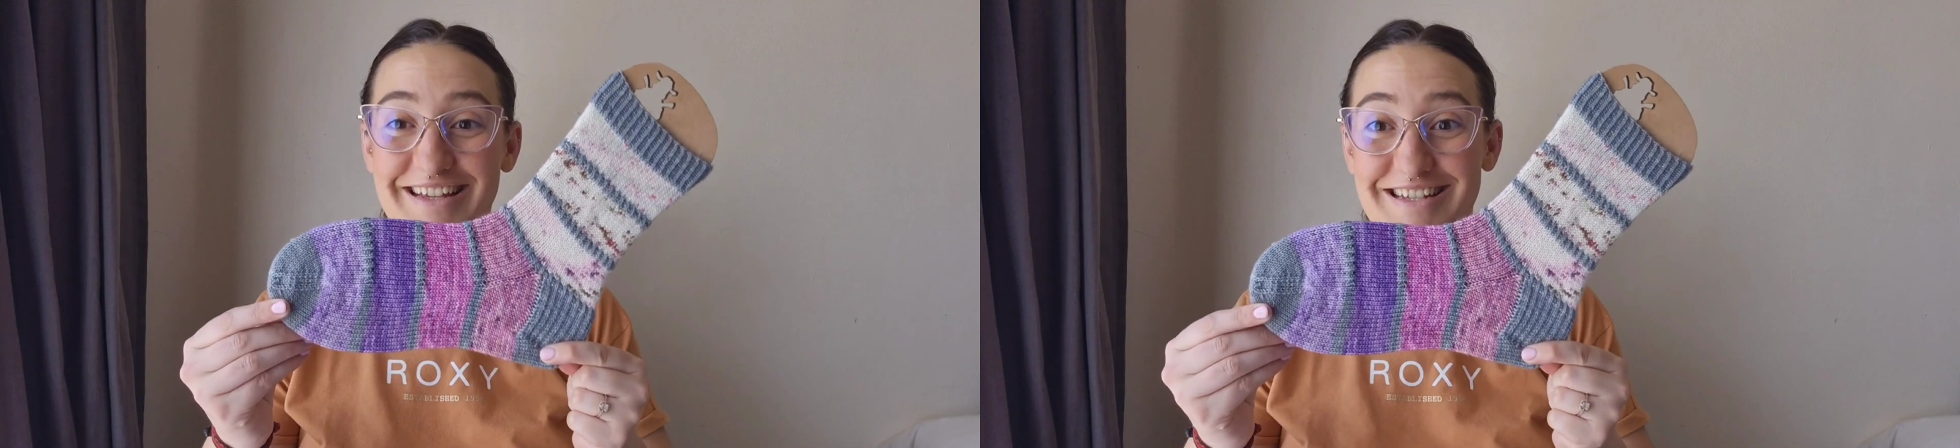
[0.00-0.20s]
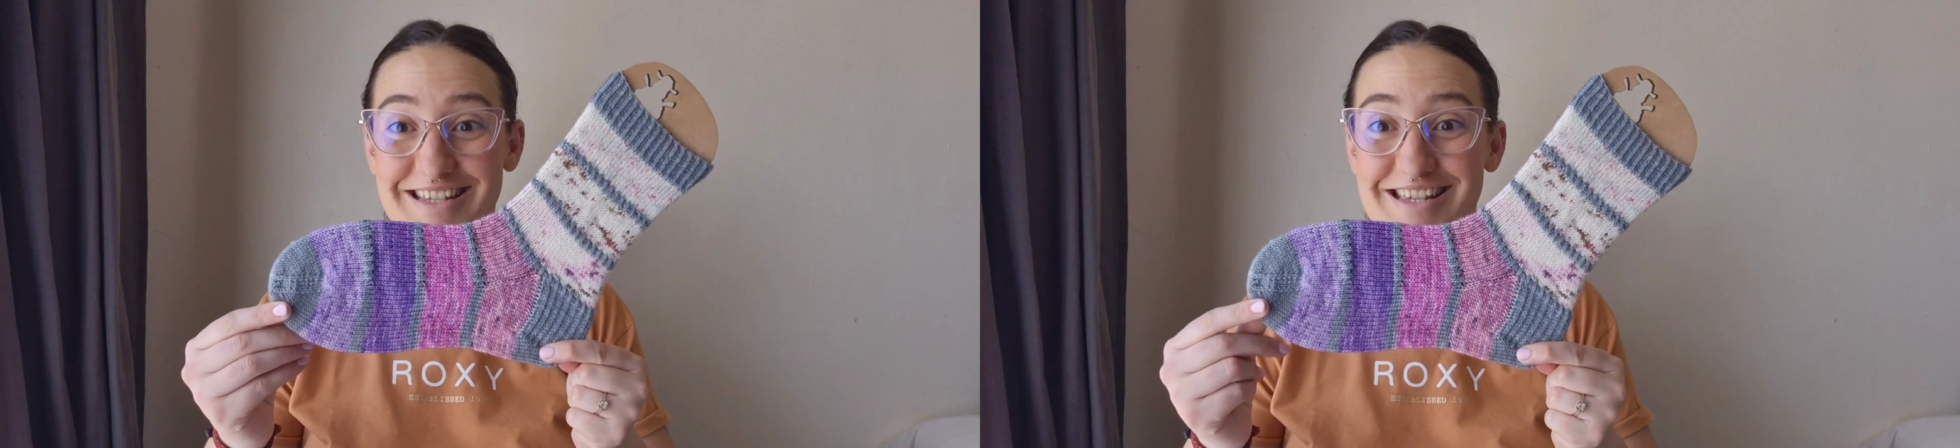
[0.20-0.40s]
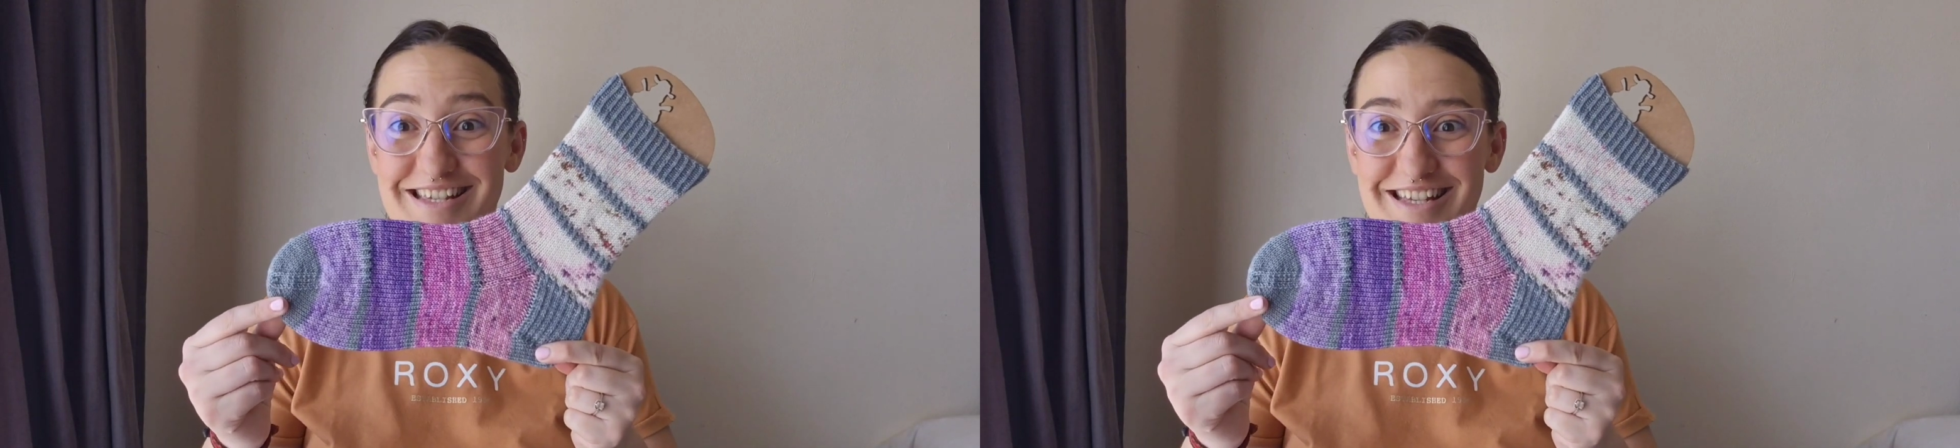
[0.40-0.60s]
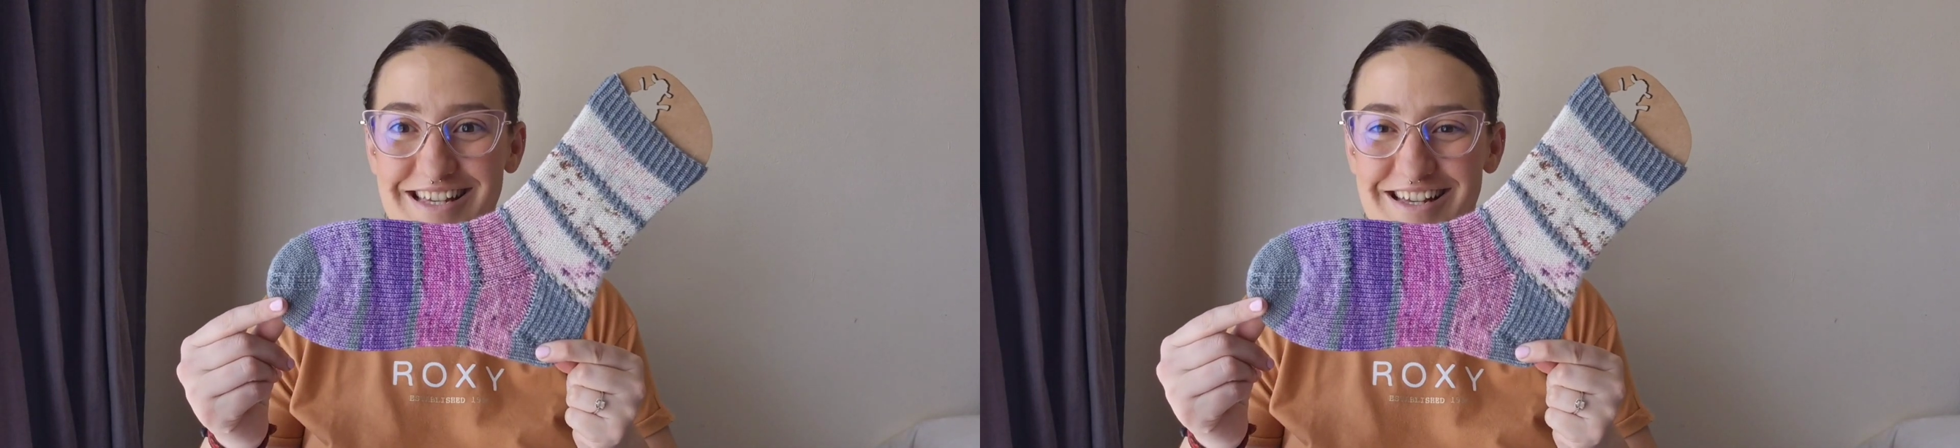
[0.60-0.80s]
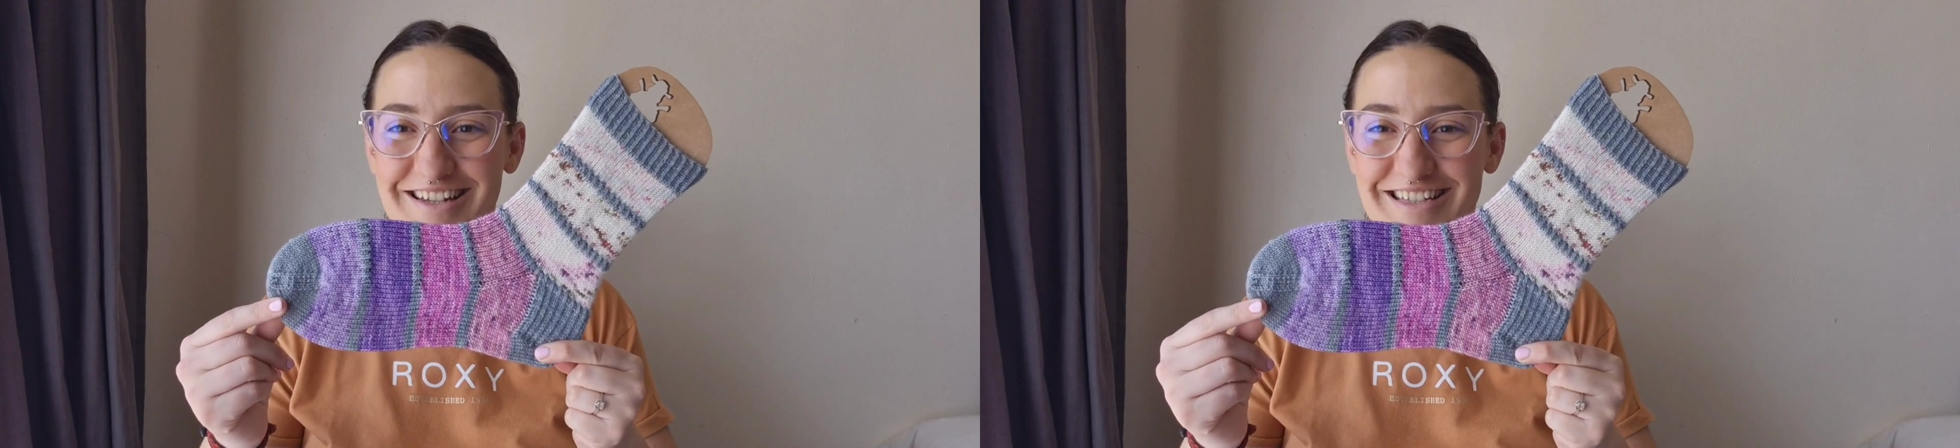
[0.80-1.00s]
is this
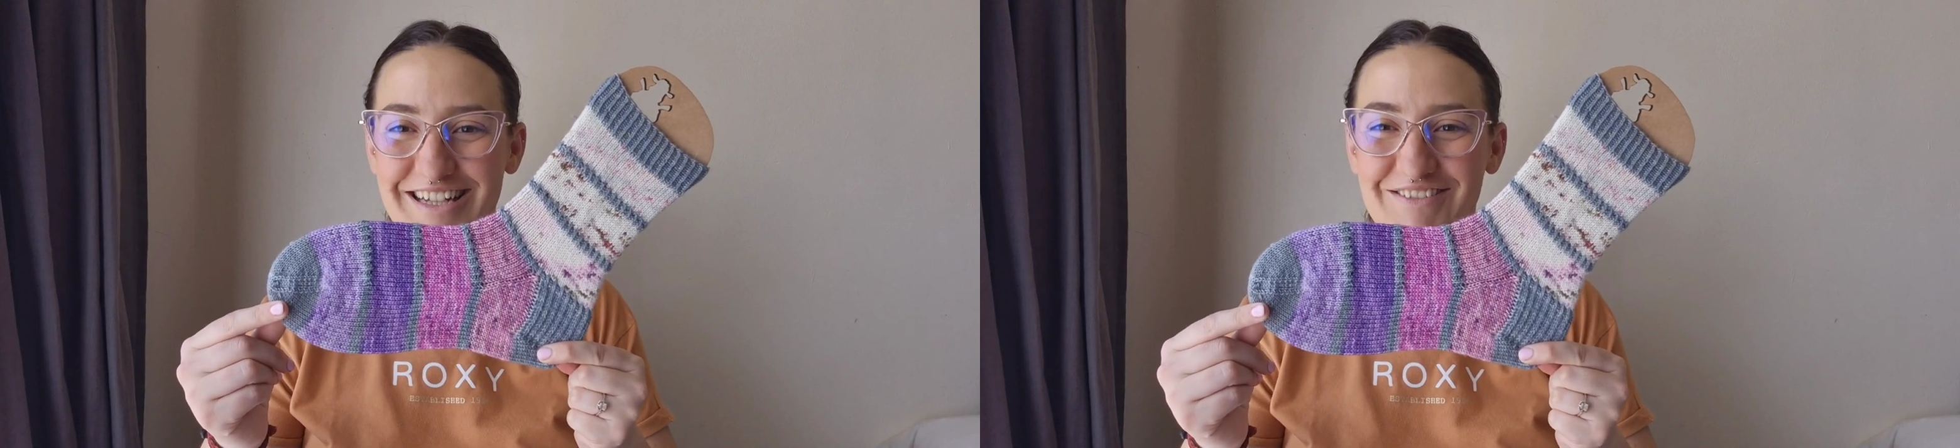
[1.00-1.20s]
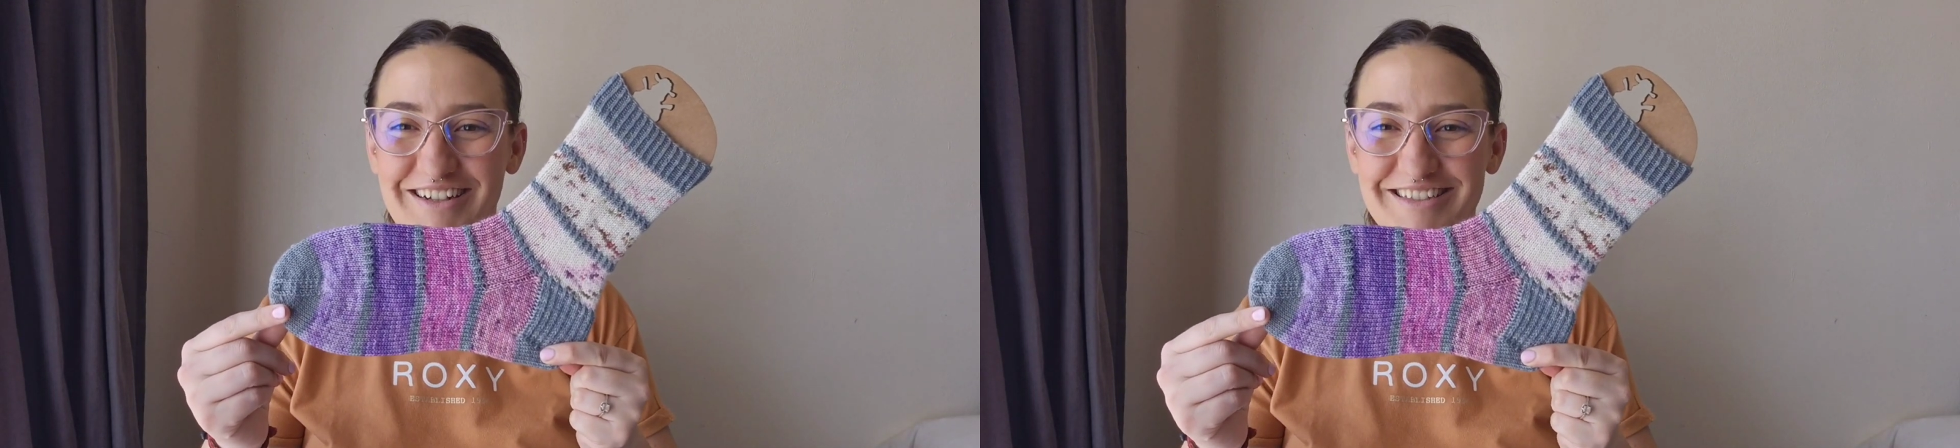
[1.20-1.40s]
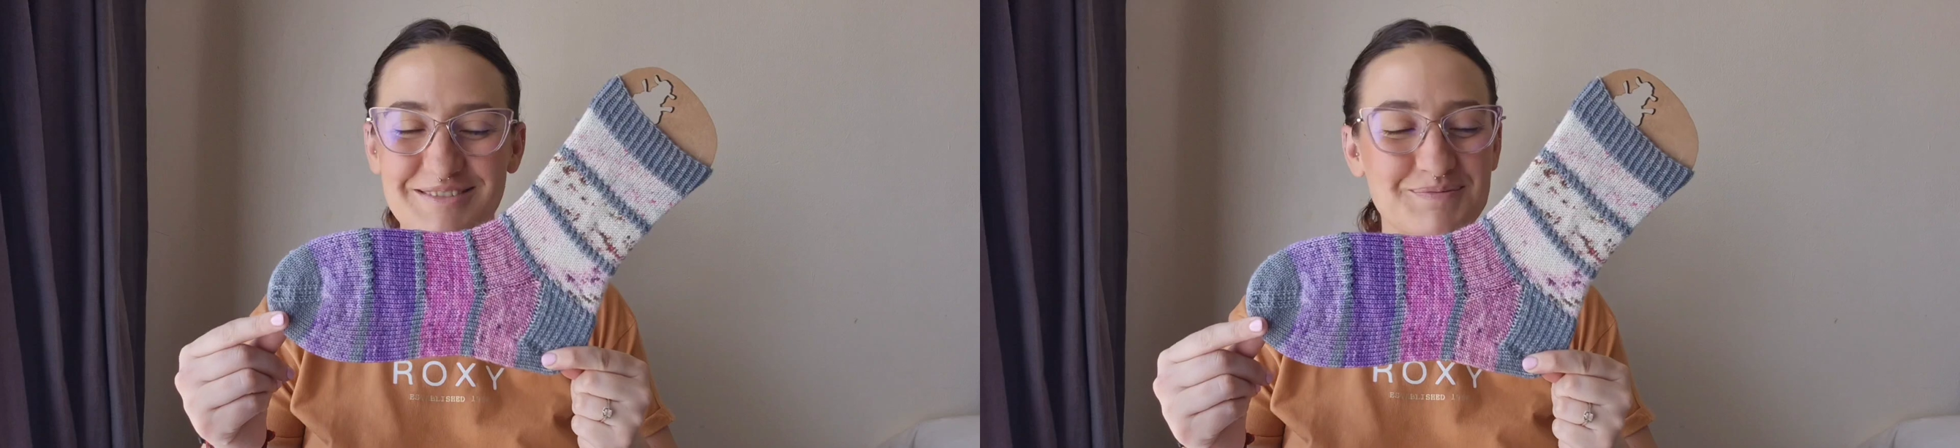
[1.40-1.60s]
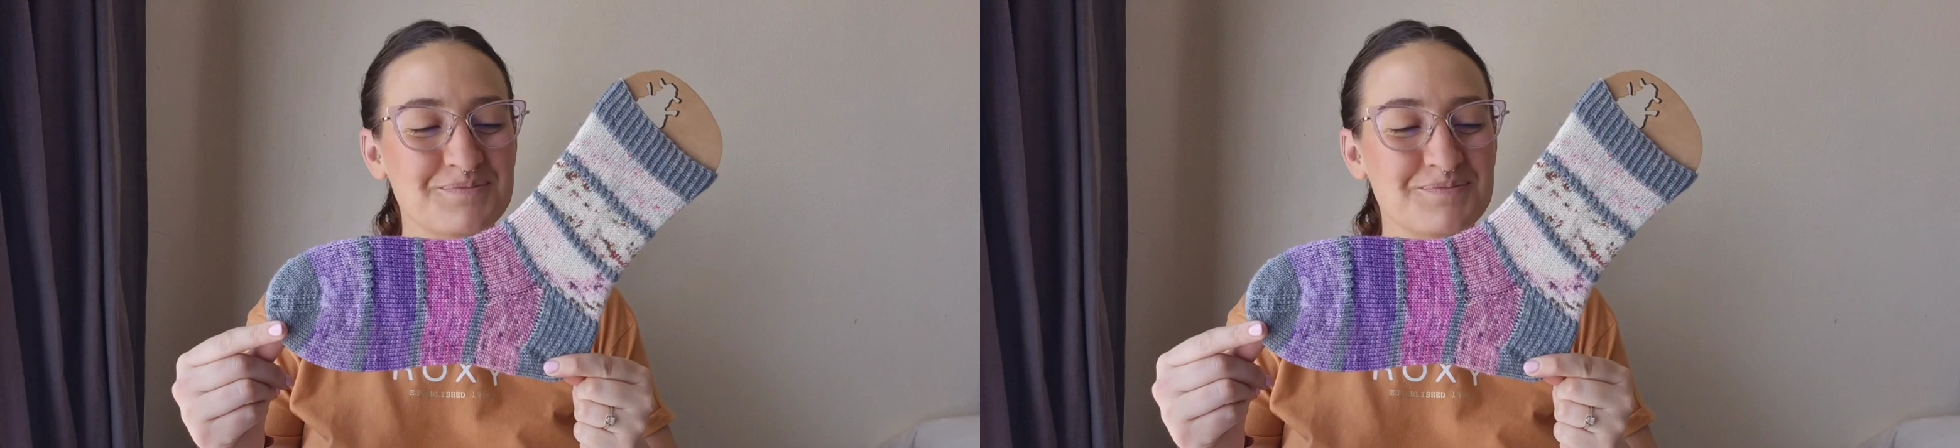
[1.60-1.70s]
exciting one.